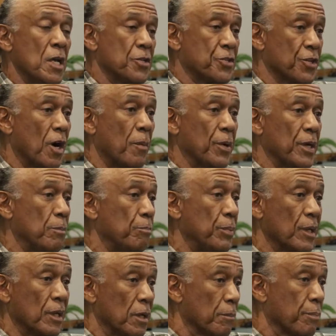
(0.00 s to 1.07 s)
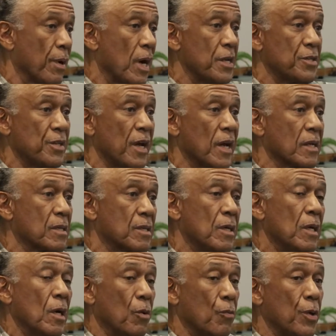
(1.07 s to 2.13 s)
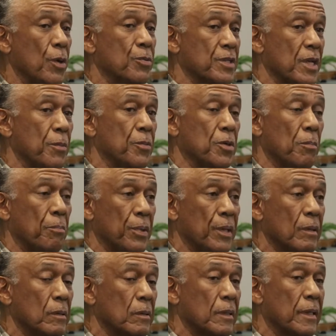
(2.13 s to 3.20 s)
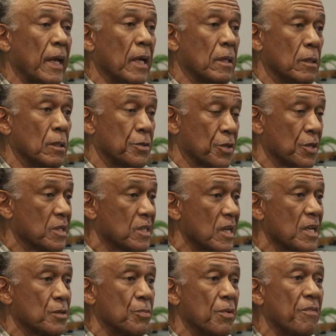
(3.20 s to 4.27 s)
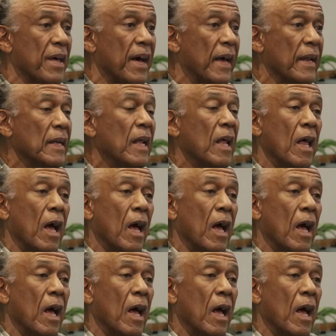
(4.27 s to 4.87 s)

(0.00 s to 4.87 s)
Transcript: Some in building projects, we was able to build and had good success with that.